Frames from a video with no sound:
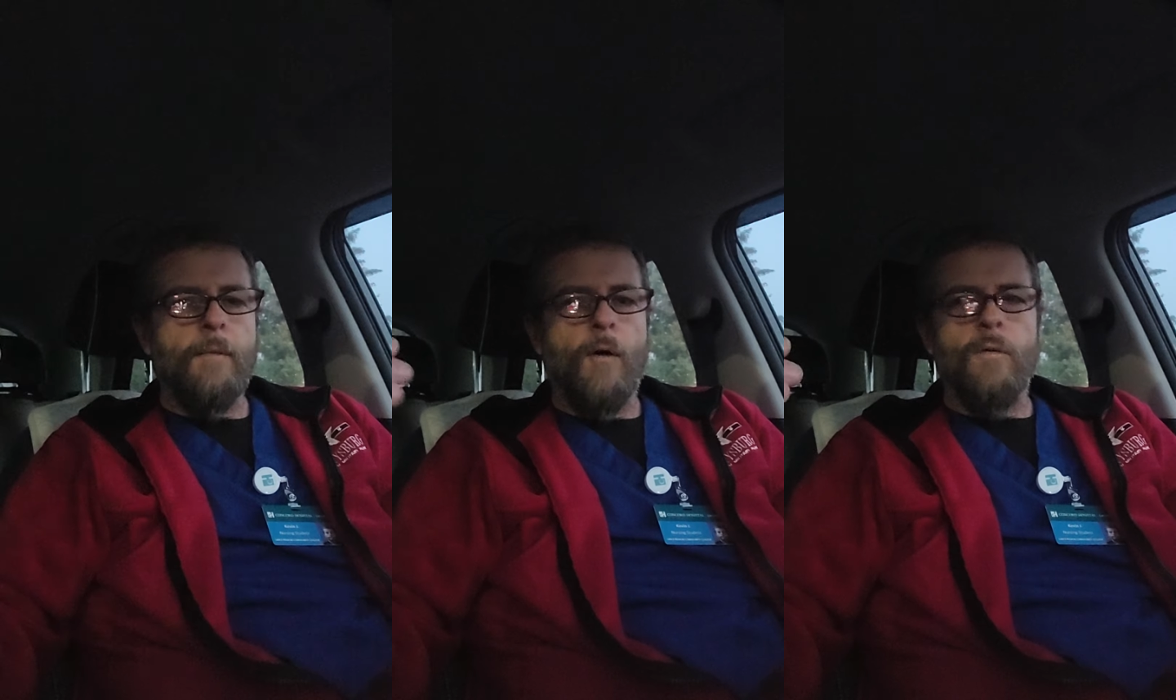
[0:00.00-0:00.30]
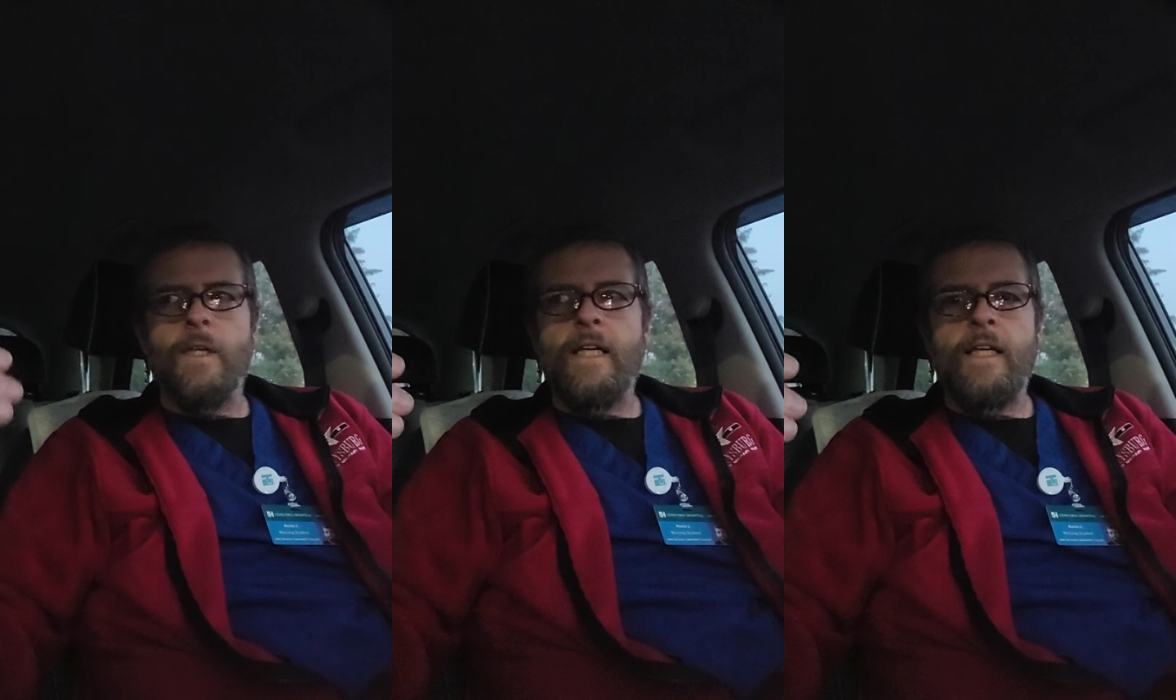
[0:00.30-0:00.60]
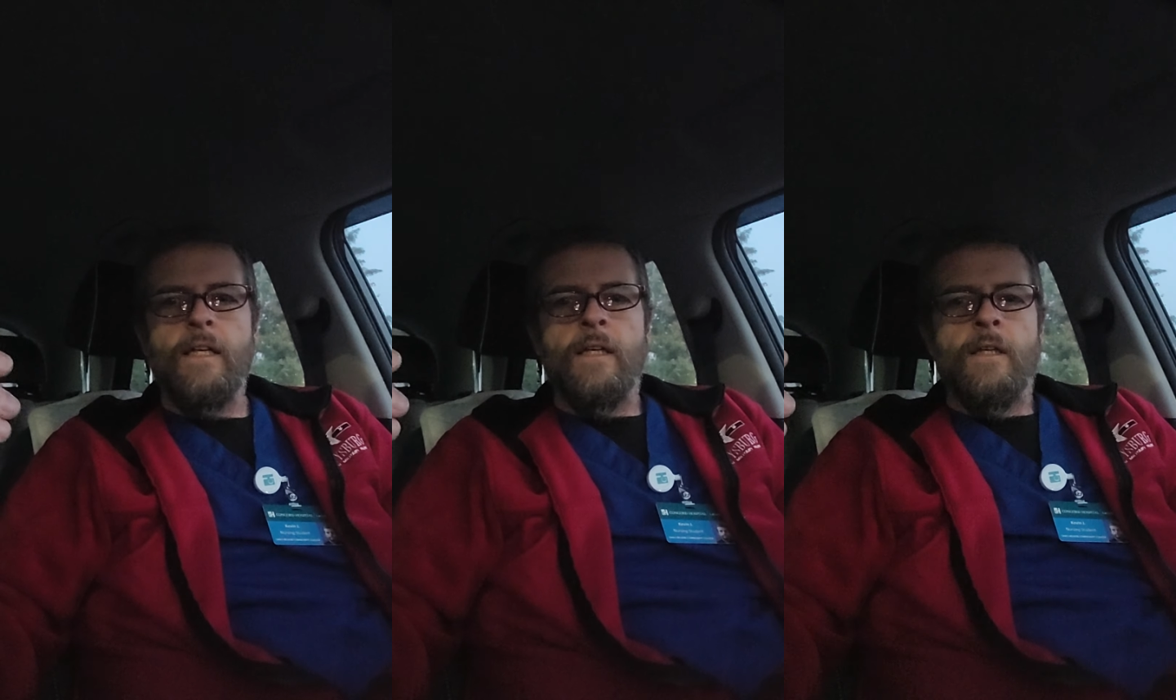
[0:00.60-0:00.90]

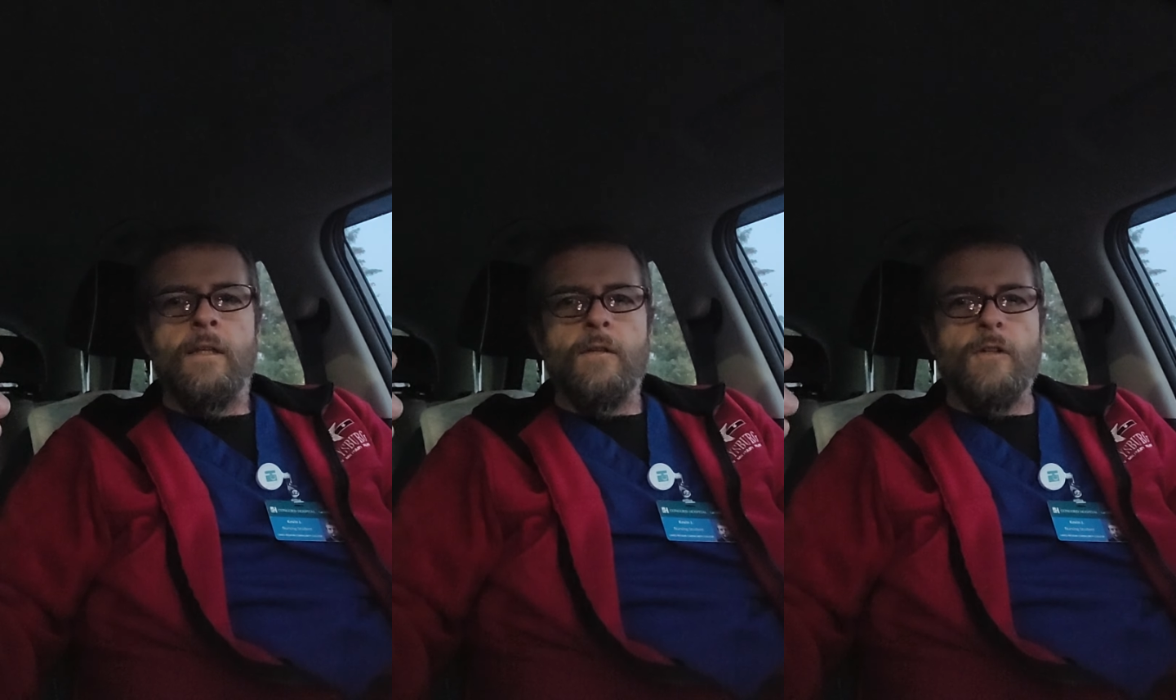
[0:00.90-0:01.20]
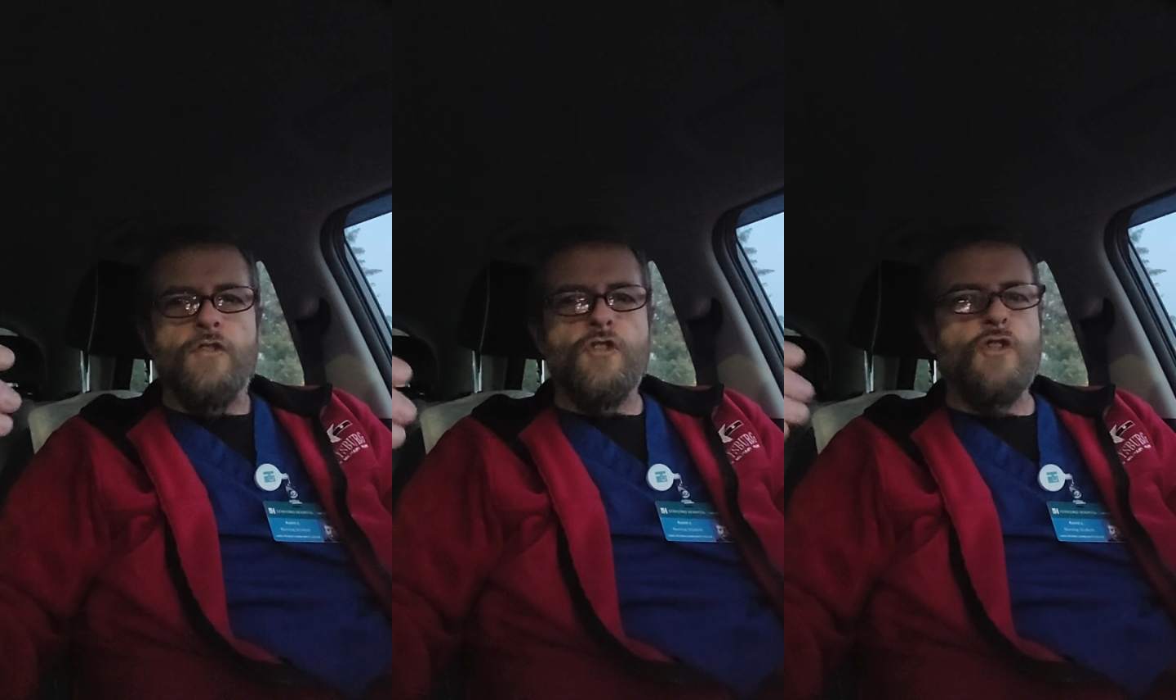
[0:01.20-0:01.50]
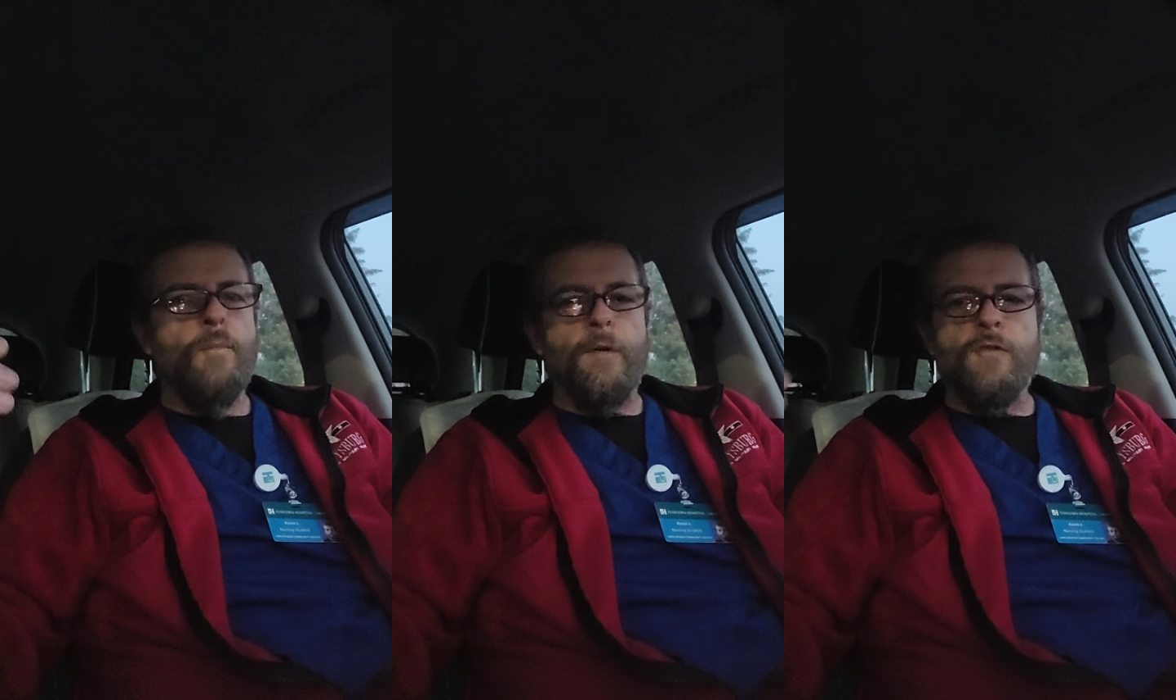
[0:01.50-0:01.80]
Only the super,